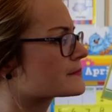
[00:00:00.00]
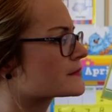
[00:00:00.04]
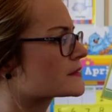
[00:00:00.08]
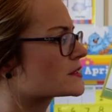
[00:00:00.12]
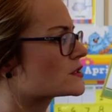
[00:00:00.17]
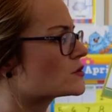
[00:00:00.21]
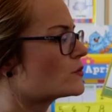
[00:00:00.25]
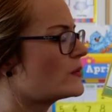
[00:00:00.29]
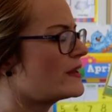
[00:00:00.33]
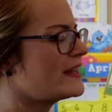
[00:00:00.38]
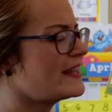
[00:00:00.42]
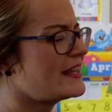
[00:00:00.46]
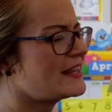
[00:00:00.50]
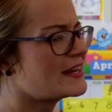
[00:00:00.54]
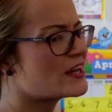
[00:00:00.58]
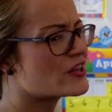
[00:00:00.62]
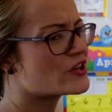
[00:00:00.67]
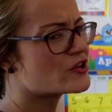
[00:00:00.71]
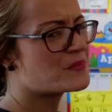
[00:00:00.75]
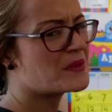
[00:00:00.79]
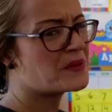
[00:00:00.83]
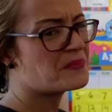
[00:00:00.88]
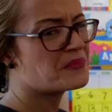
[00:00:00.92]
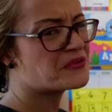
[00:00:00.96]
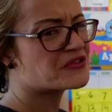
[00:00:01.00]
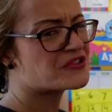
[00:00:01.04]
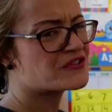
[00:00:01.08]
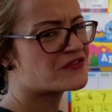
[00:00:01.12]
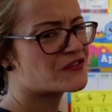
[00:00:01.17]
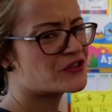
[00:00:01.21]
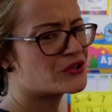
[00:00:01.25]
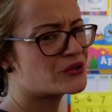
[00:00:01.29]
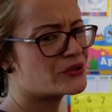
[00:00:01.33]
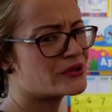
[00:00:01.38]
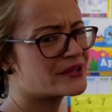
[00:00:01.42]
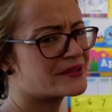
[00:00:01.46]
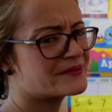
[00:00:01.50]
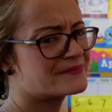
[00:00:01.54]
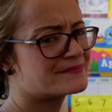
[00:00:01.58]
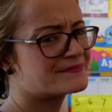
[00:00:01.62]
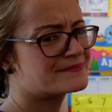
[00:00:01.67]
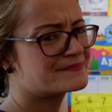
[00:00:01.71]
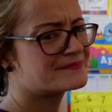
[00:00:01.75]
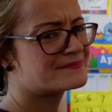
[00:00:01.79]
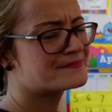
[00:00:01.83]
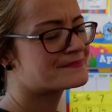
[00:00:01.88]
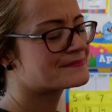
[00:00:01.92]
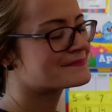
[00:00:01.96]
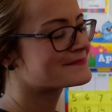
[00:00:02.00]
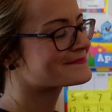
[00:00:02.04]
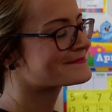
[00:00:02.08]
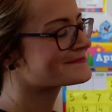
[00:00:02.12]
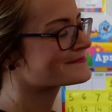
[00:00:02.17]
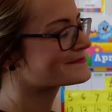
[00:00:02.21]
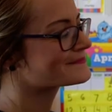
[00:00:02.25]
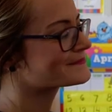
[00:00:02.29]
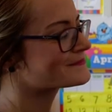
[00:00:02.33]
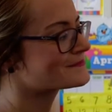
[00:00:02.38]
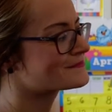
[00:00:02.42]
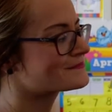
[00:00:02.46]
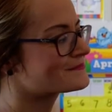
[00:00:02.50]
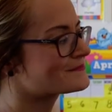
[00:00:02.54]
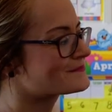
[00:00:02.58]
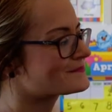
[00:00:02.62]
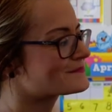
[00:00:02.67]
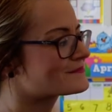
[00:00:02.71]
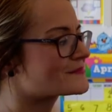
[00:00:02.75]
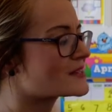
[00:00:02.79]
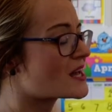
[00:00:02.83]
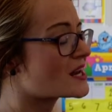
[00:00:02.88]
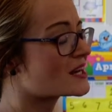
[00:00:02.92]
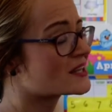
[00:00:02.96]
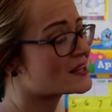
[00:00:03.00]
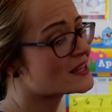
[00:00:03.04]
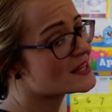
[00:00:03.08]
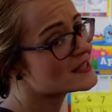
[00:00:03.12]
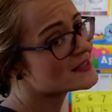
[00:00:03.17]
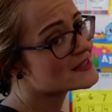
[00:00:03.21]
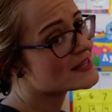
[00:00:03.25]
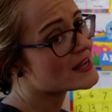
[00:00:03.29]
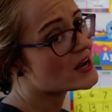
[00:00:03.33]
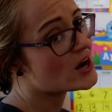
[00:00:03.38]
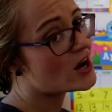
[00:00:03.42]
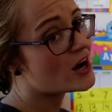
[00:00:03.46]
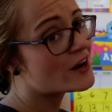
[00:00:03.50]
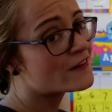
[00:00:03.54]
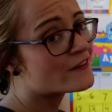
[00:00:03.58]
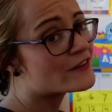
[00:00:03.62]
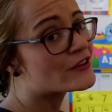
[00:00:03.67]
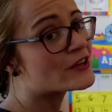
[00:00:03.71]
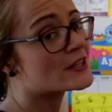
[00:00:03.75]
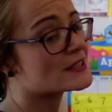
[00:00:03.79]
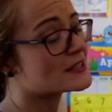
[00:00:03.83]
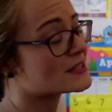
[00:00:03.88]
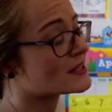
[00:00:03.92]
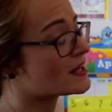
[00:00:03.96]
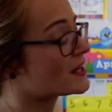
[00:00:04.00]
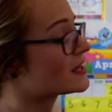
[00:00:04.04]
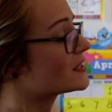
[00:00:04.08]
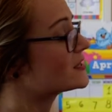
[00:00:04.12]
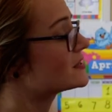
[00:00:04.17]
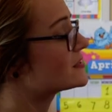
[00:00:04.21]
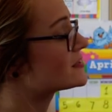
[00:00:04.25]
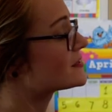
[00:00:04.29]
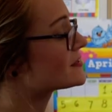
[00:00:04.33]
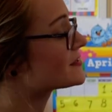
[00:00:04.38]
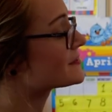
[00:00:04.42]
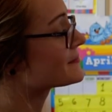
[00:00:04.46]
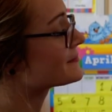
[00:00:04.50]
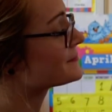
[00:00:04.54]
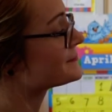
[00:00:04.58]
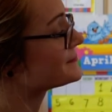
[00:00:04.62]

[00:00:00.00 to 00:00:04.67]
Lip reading: Do we eat other people's food? Not unless they offer it to us.